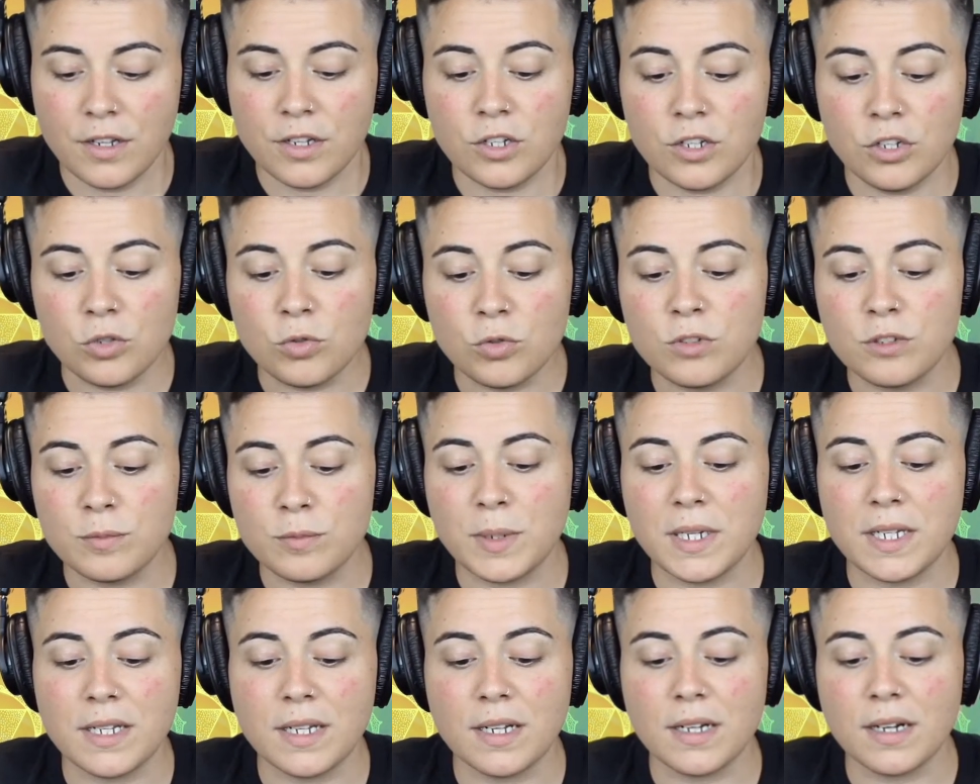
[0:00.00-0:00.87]
You
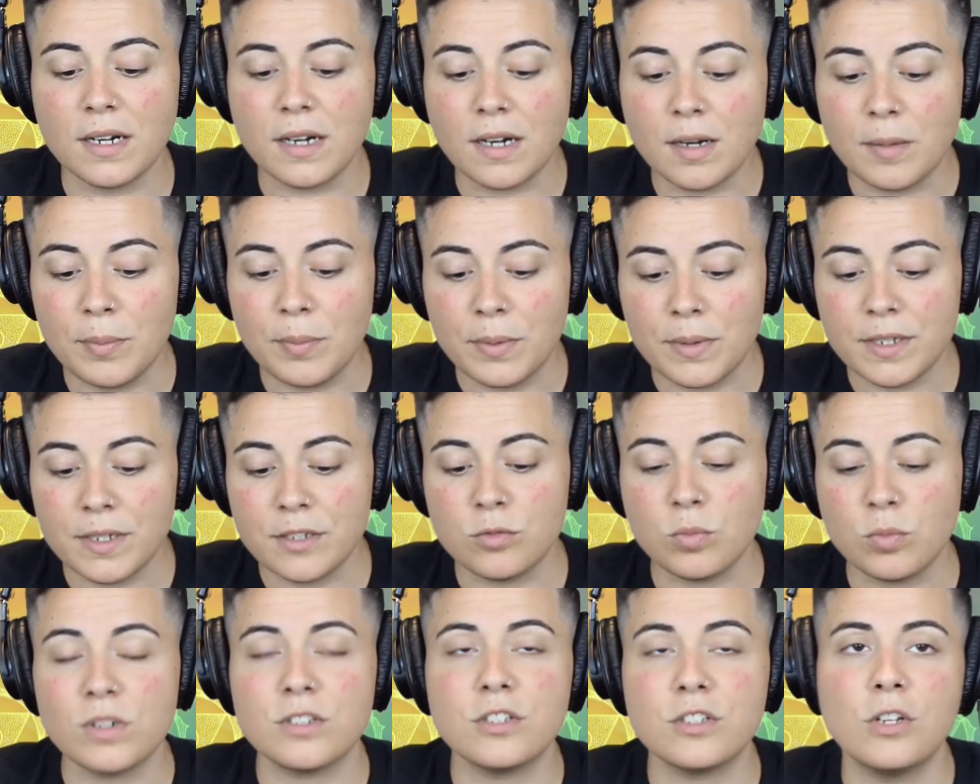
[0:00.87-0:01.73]
speaking up
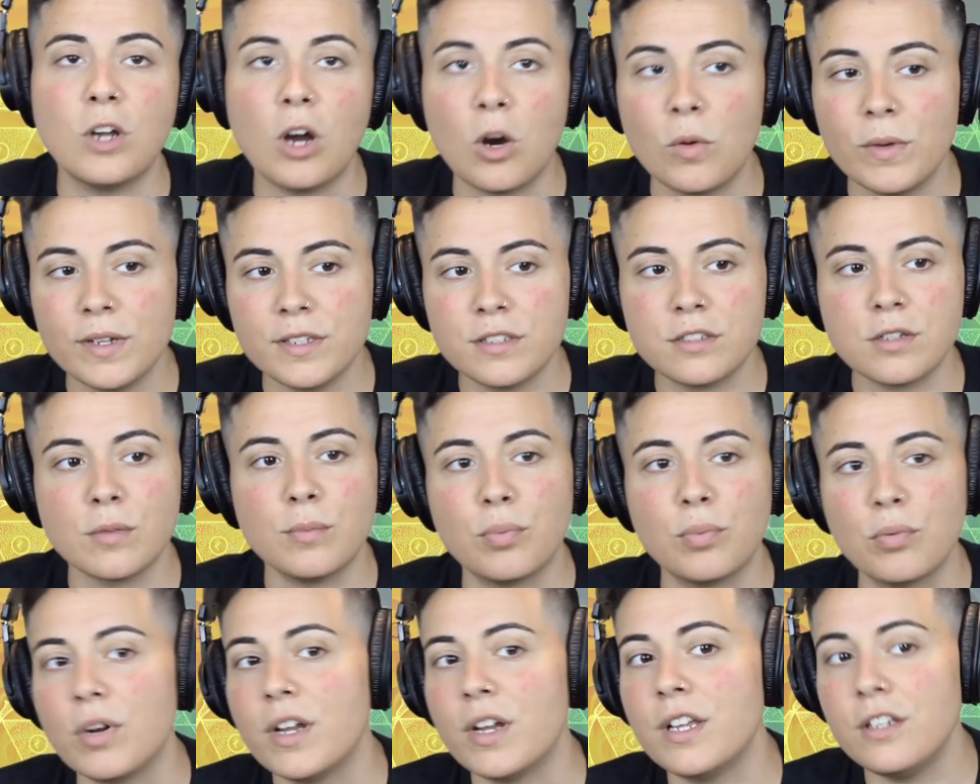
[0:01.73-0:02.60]
is what's going to
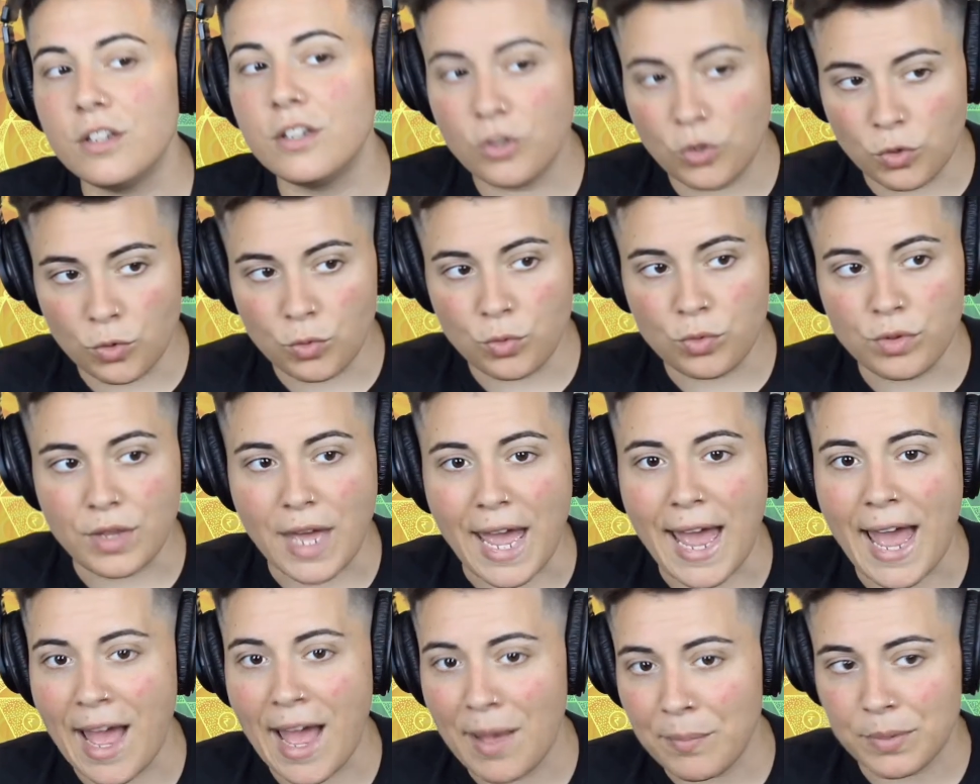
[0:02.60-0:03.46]
bring you the
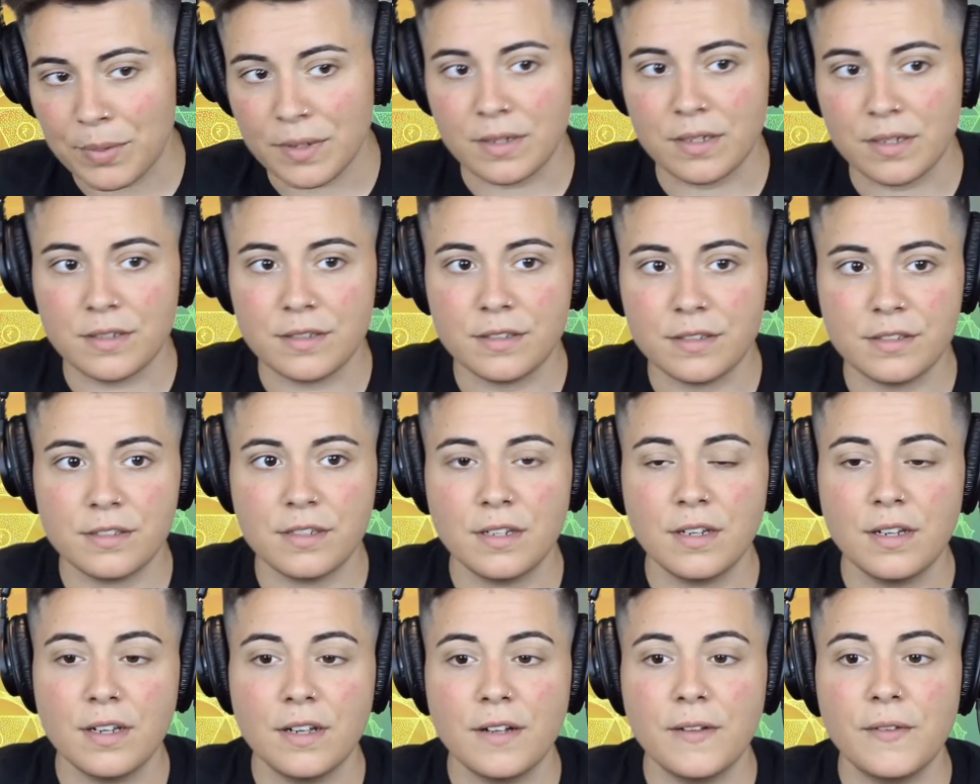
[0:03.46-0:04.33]
happiness
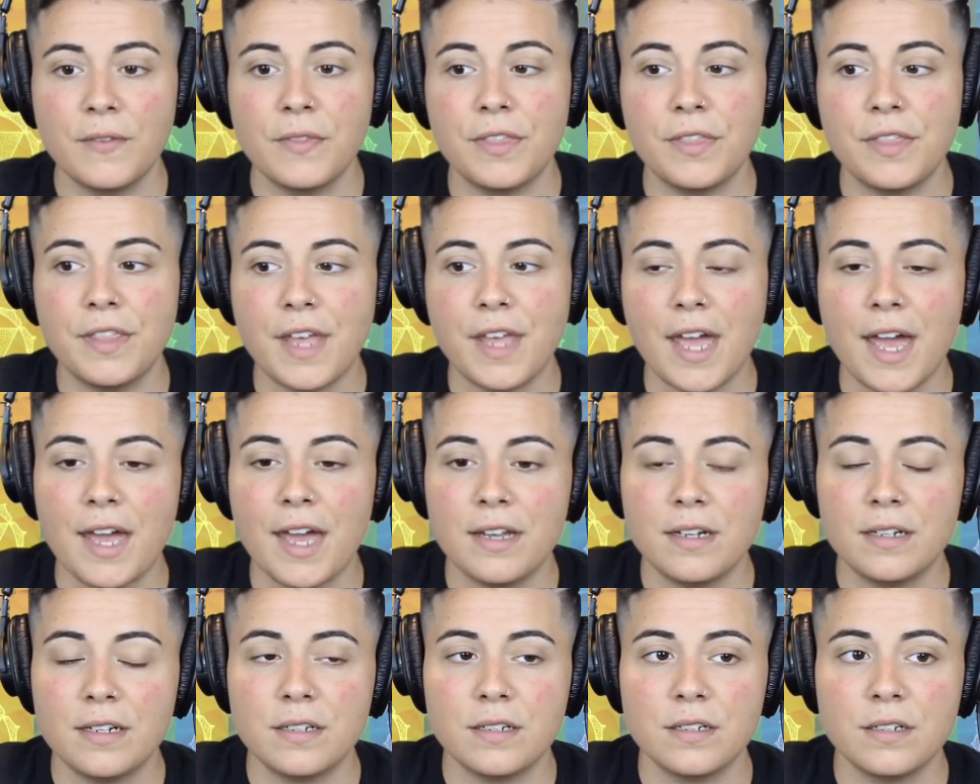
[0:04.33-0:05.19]

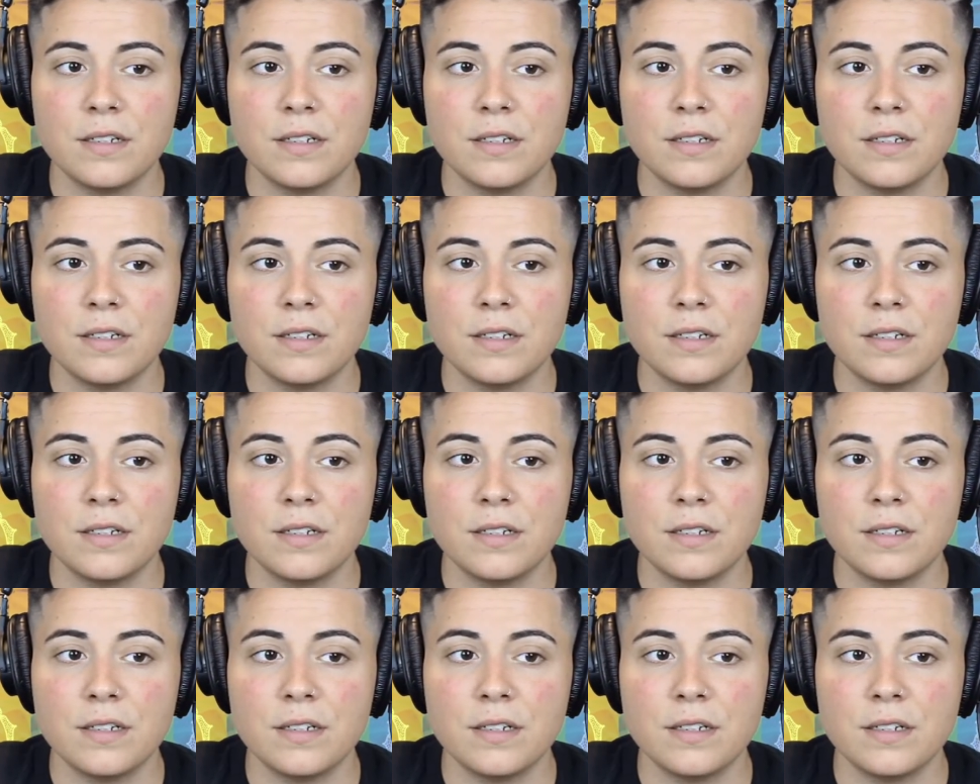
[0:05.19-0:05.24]
that